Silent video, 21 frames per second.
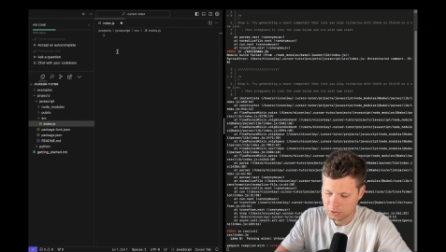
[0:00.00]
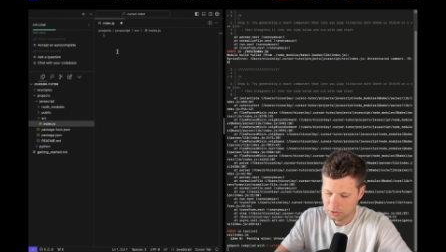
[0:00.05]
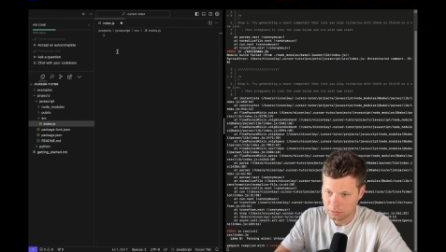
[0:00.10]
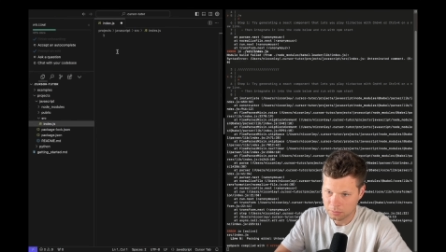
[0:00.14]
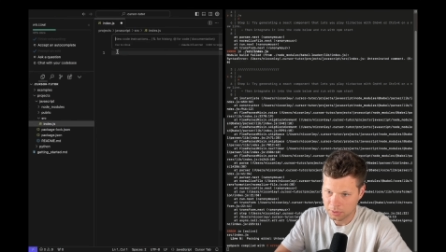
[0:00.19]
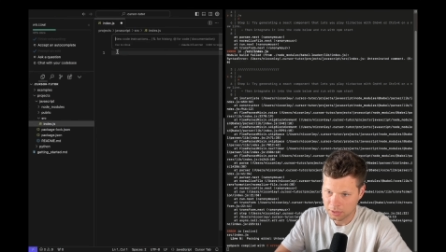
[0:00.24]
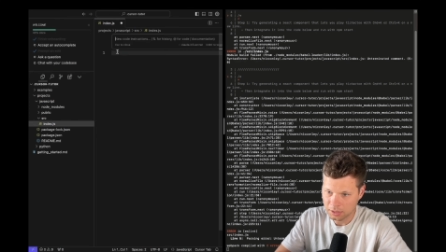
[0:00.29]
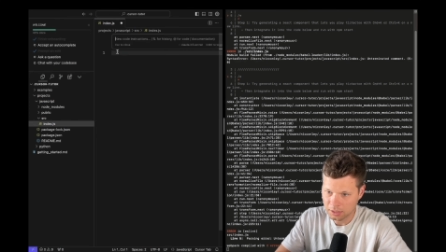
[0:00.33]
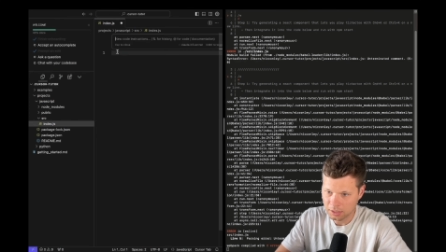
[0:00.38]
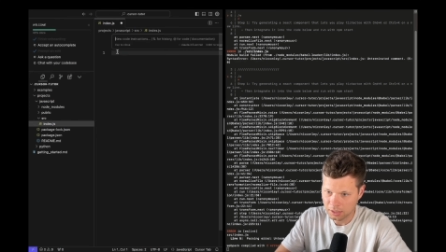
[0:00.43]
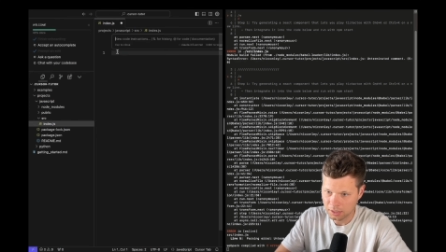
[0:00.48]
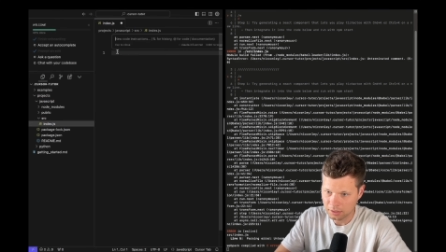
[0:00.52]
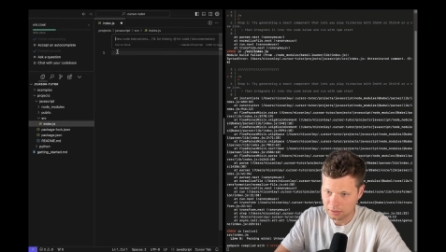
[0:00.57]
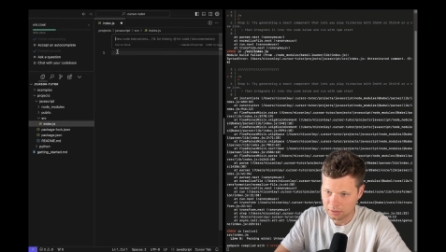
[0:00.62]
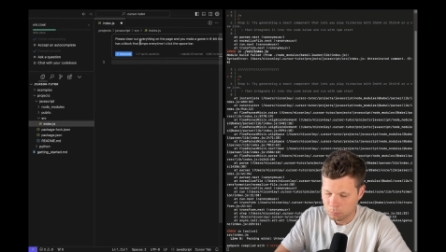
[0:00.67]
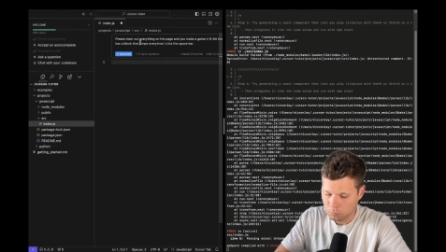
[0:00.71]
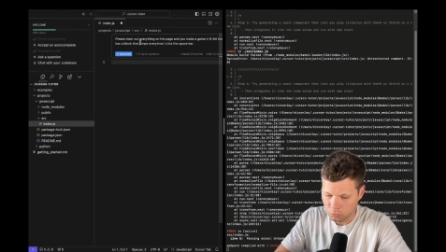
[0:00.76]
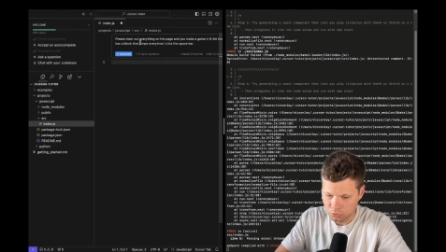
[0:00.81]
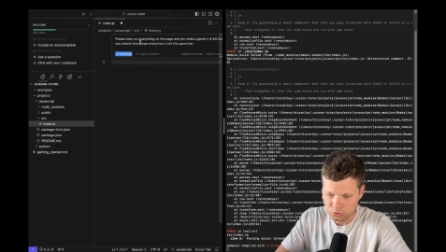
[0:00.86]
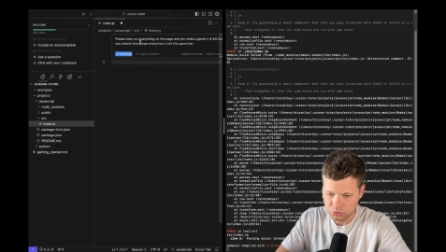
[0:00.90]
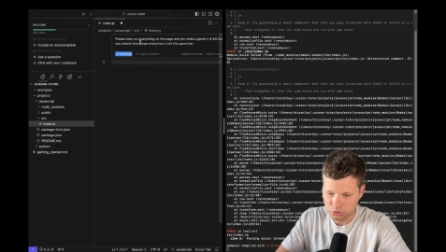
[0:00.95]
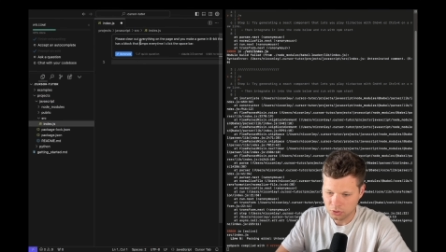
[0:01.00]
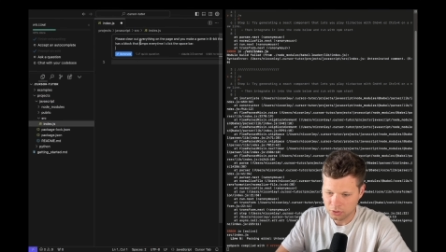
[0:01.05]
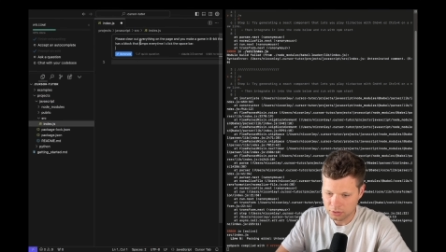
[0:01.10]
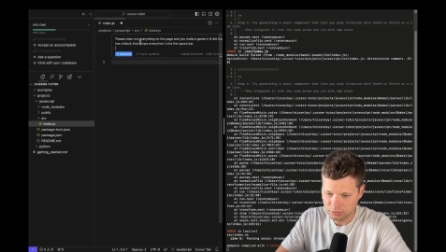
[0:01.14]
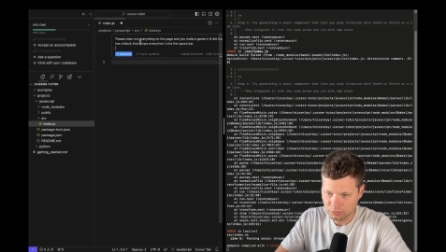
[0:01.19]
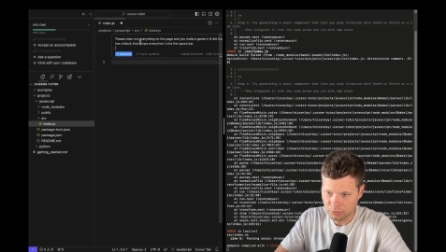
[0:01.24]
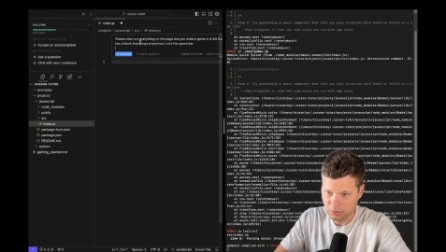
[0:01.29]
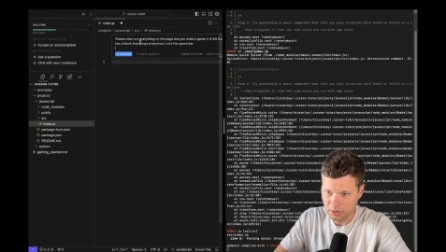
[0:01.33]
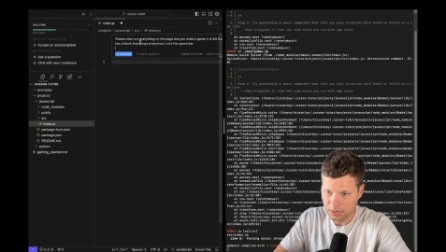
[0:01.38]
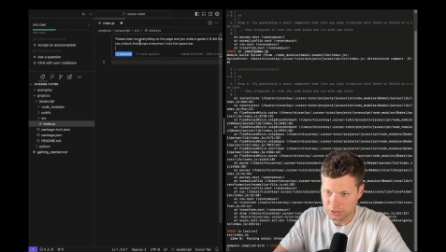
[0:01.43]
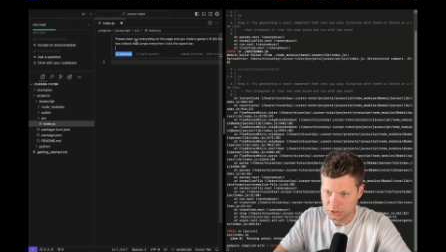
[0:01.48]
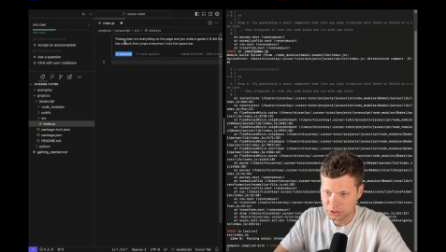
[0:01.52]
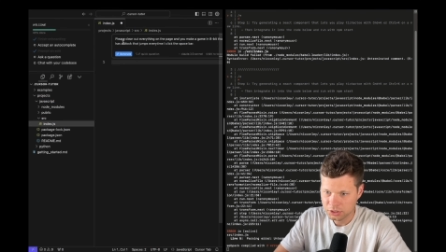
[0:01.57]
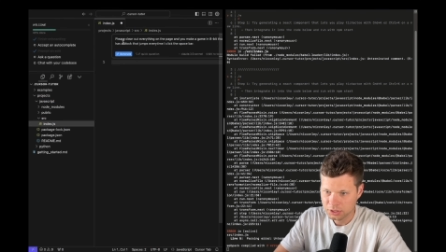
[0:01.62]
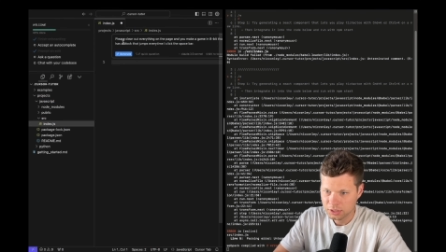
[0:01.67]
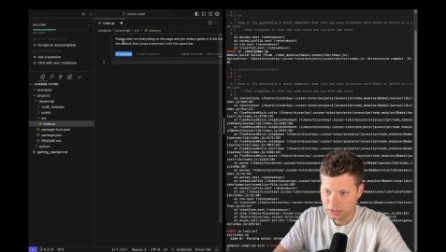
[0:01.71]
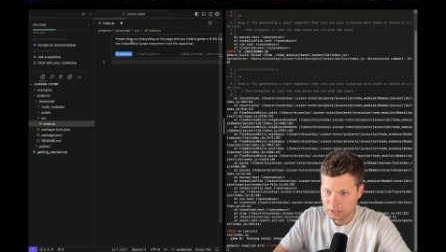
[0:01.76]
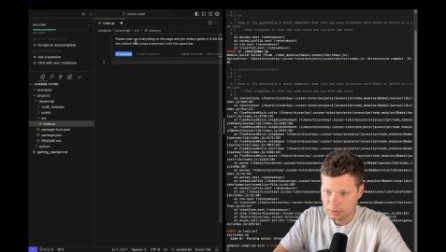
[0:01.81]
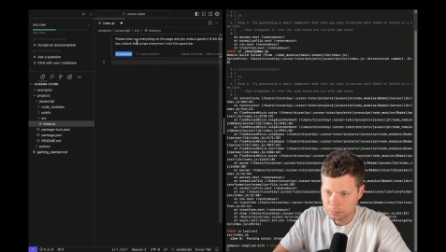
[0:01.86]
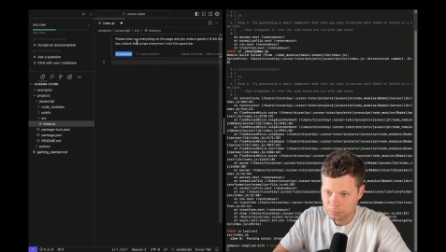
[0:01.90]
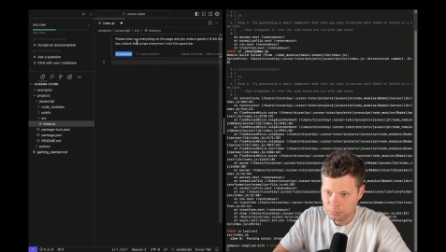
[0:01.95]
K. We're starting fresh.
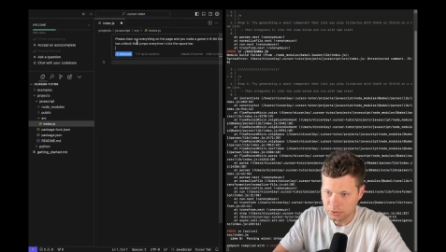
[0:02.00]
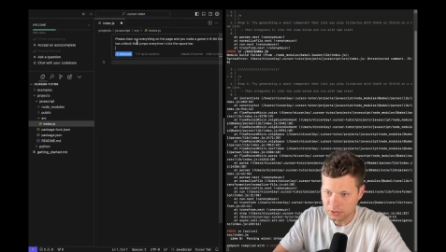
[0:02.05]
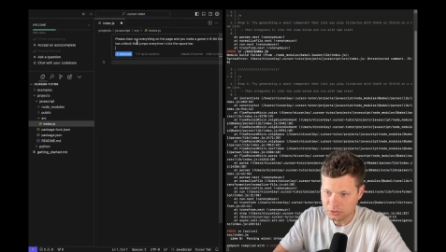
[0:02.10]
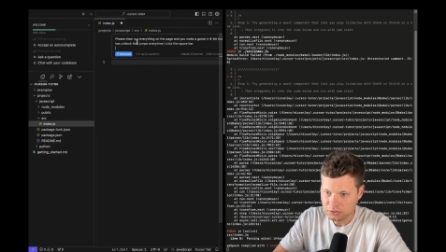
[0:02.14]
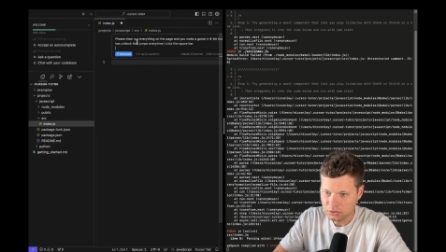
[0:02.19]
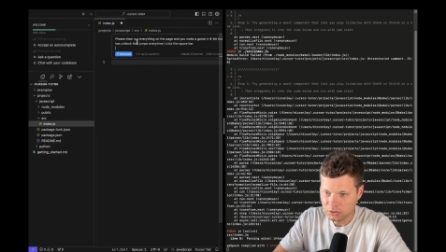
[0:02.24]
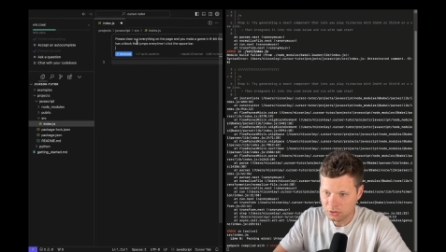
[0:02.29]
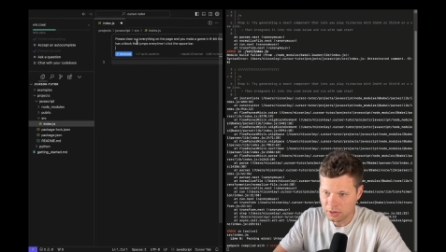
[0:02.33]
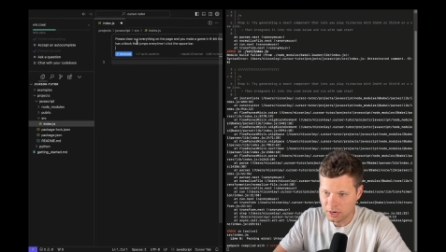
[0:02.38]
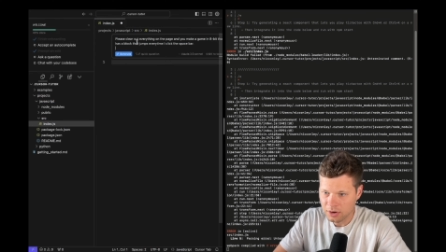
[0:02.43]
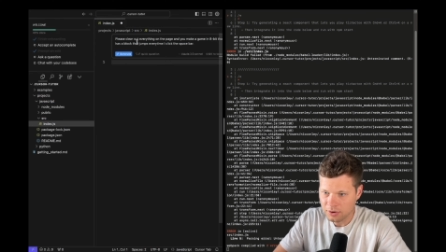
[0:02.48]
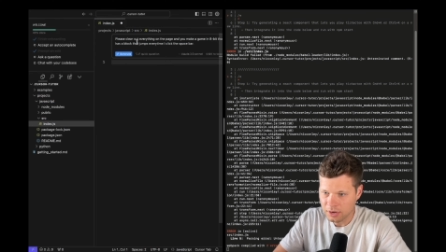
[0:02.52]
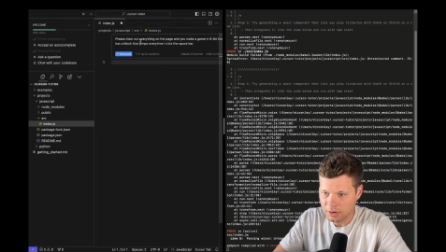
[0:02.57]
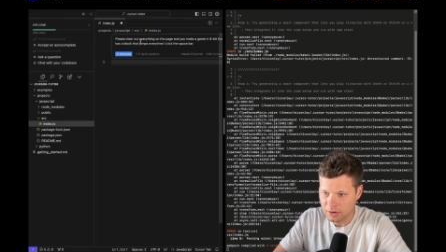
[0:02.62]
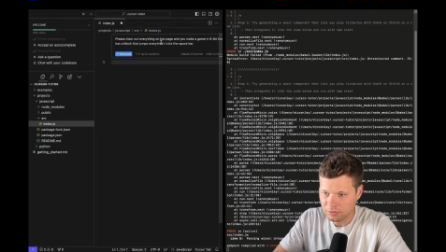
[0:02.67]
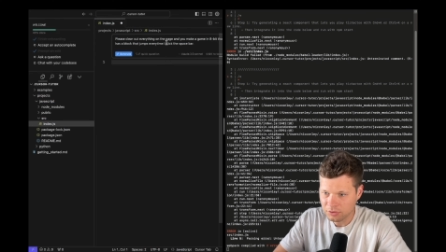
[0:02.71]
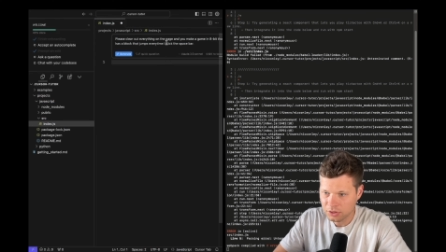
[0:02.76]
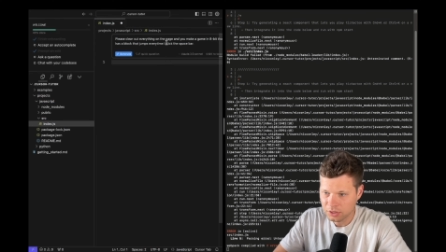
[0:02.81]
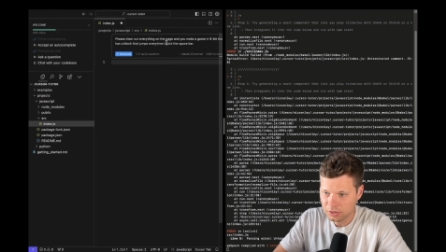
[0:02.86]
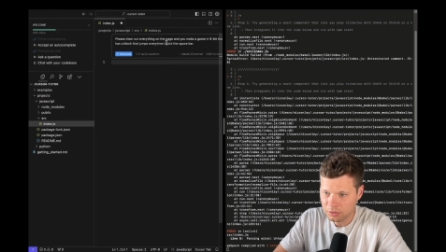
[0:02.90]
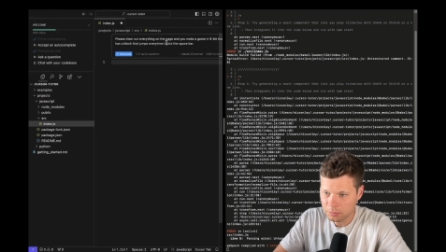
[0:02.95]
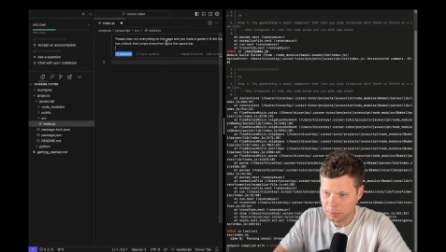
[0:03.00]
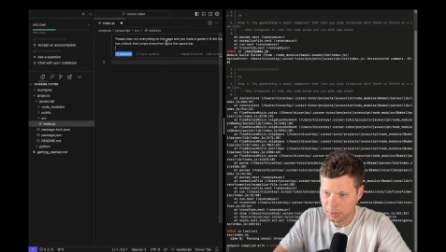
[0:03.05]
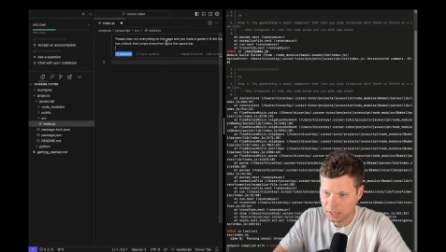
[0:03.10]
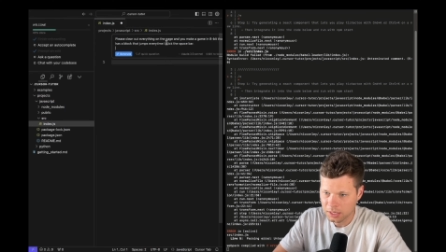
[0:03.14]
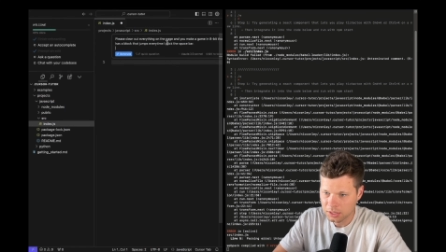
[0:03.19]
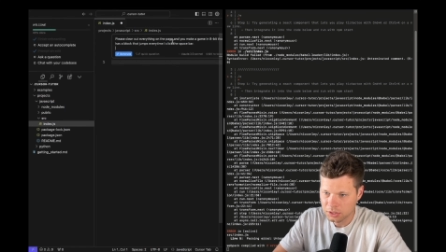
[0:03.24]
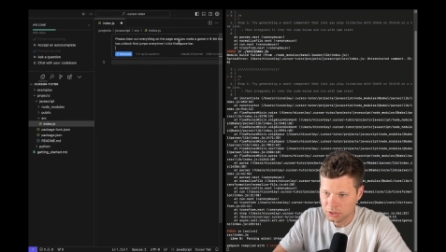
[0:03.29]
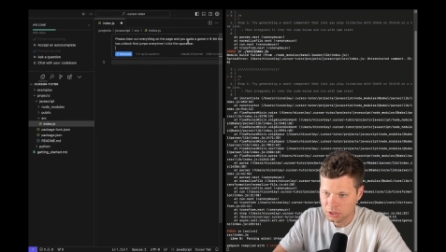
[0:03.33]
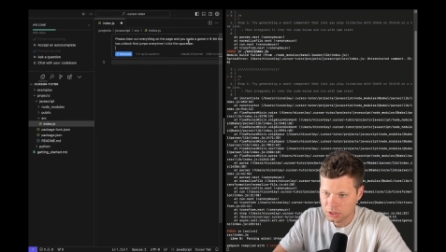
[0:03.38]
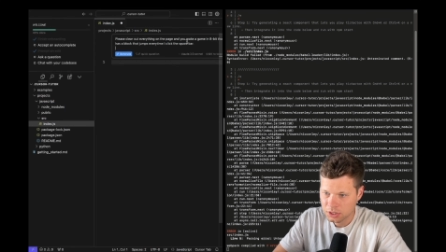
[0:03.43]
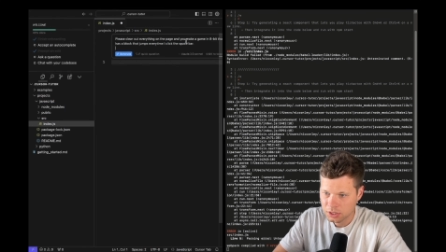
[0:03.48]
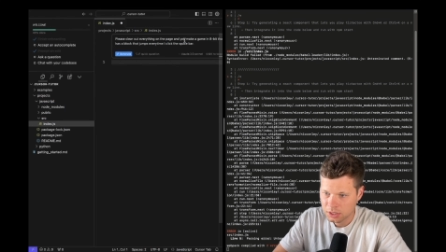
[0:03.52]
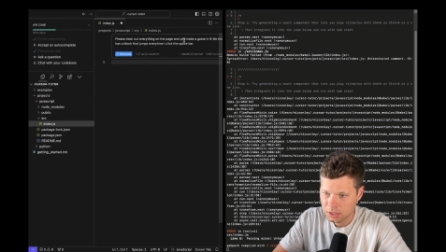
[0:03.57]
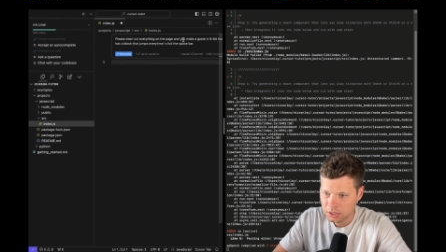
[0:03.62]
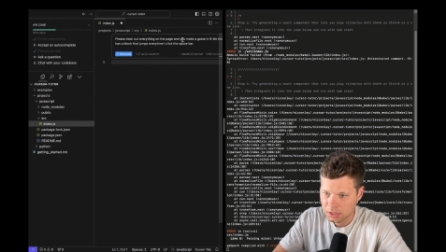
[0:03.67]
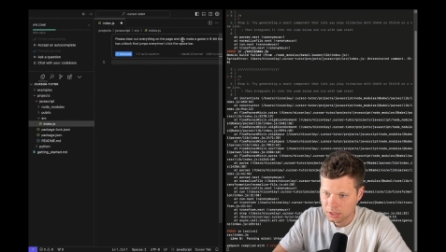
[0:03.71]
Please clear out everything on the page